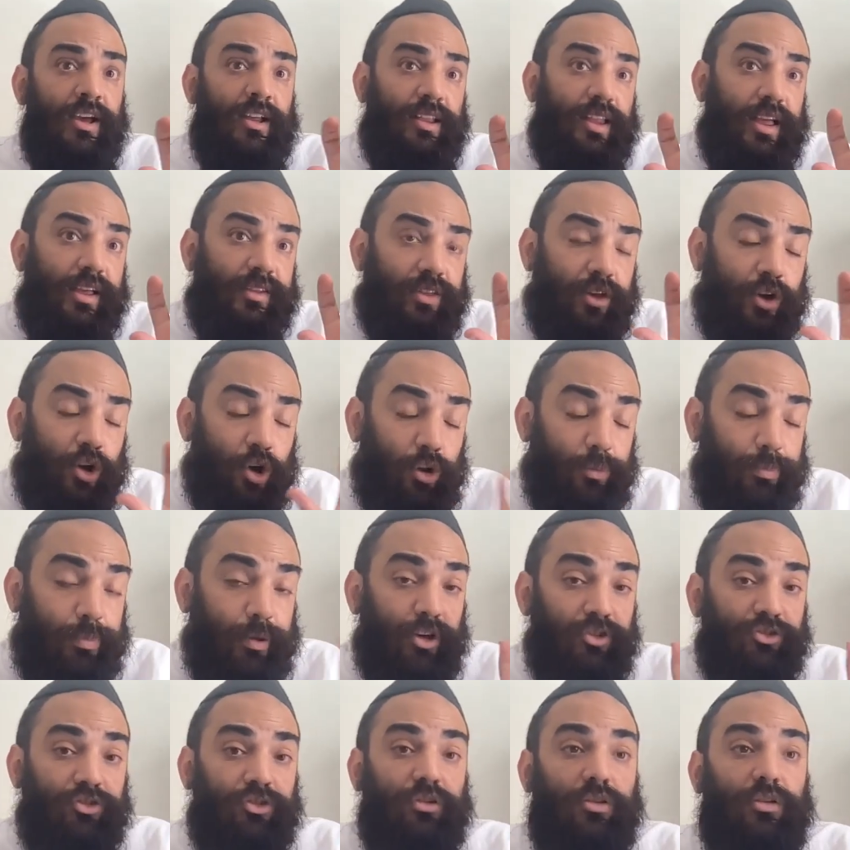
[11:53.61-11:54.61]
like the Kol
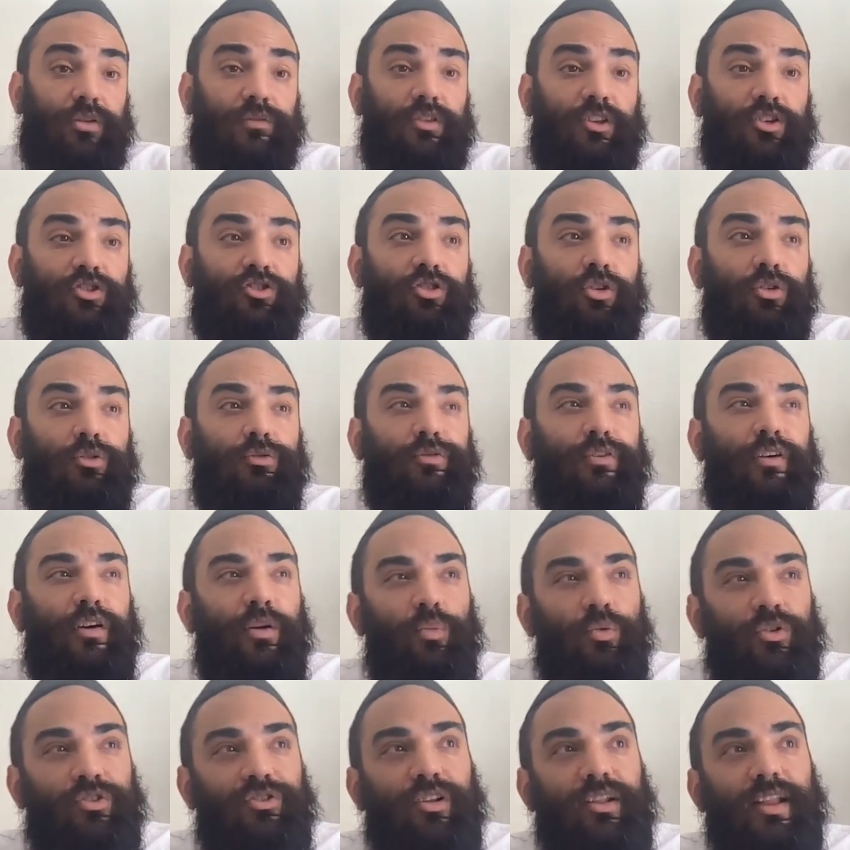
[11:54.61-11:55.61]
Pashut of the Shofar,
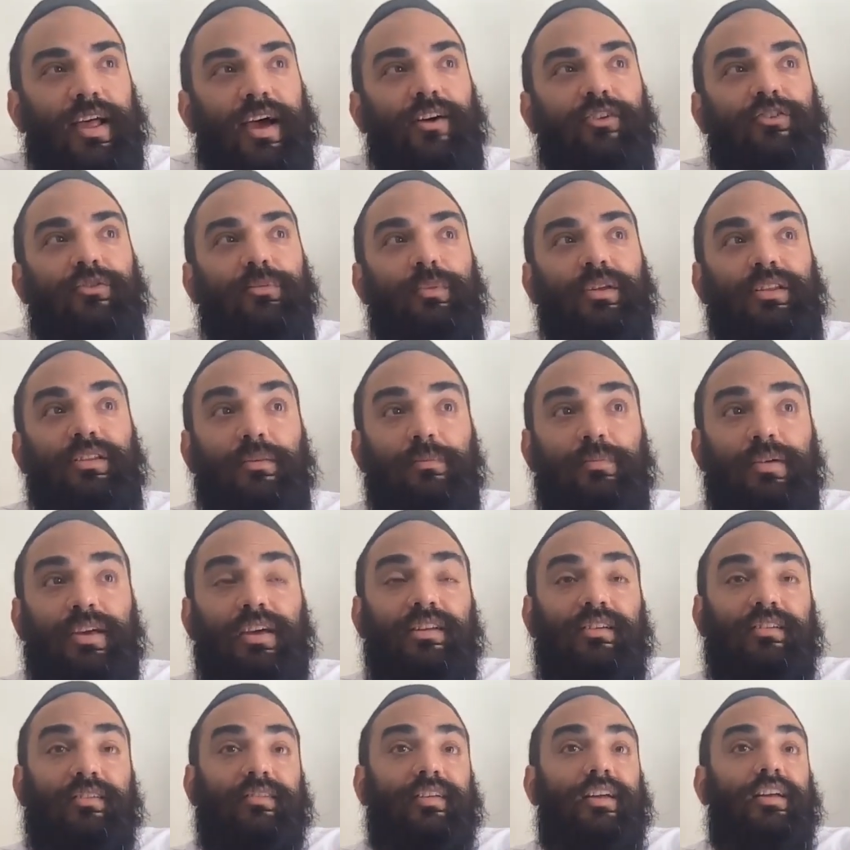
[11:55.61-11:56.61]
which allows me to be
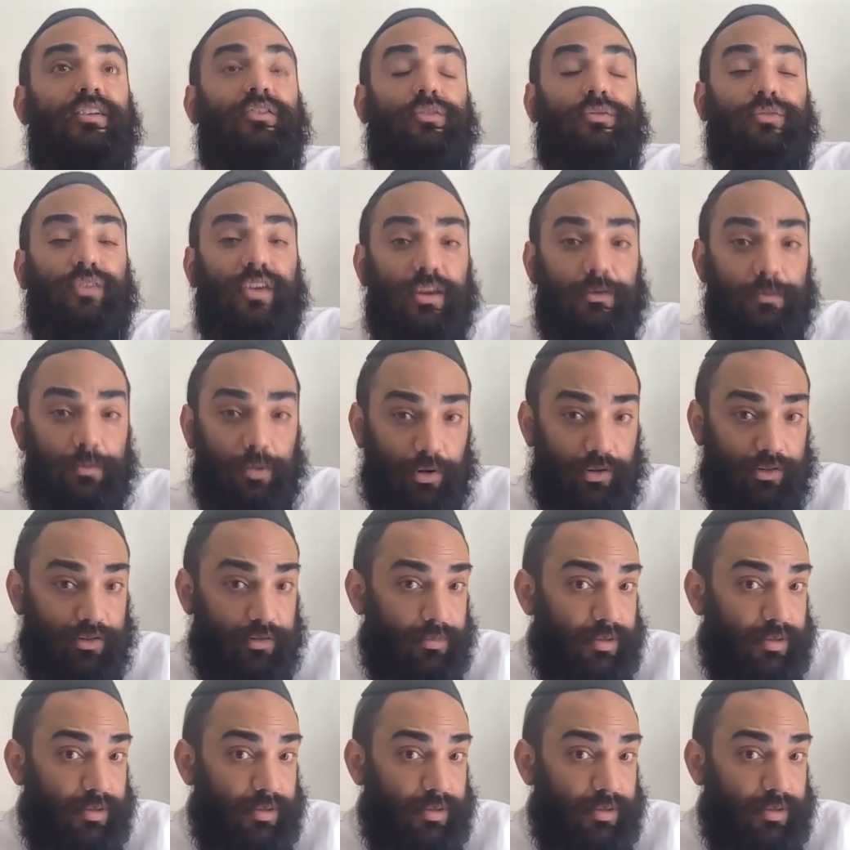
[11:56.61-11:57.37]
in a stage of Ibor,